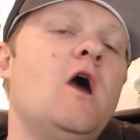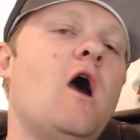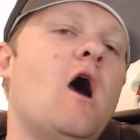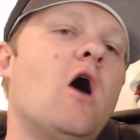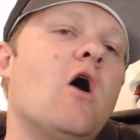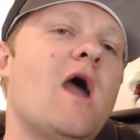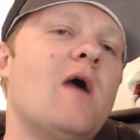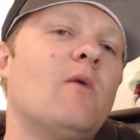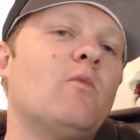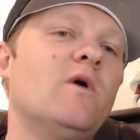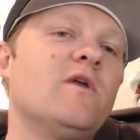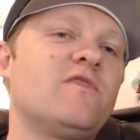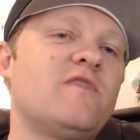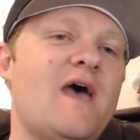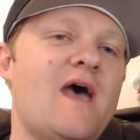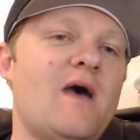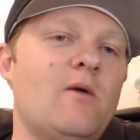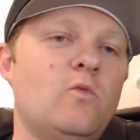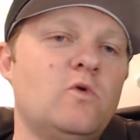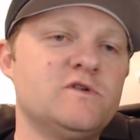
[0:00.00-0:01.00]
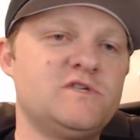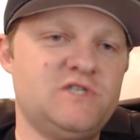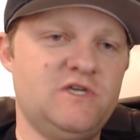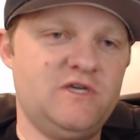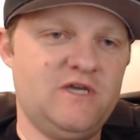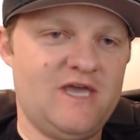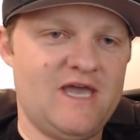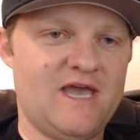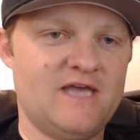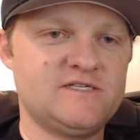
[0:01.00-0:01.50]
All right, with that, we'll see
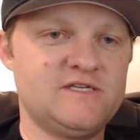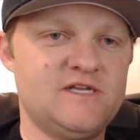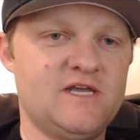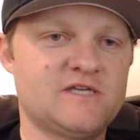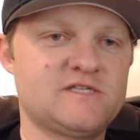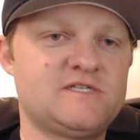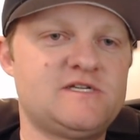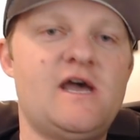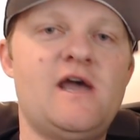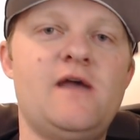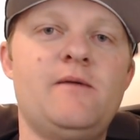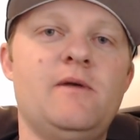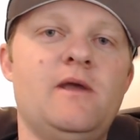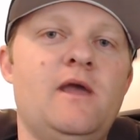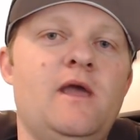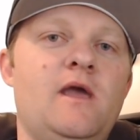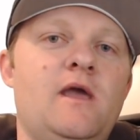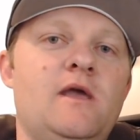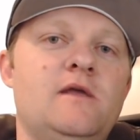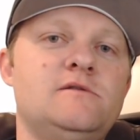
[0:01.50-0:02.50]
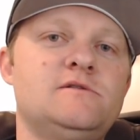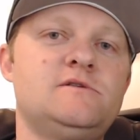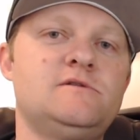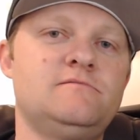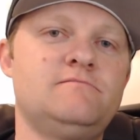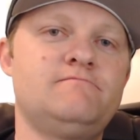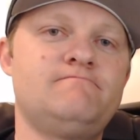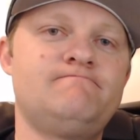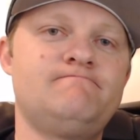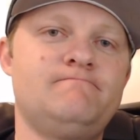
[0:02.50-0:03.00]
you guys next time, and
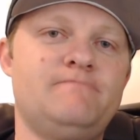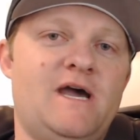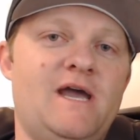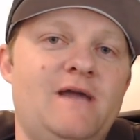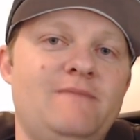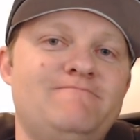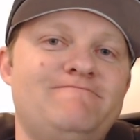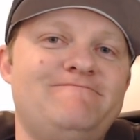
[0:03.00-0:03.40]
bye.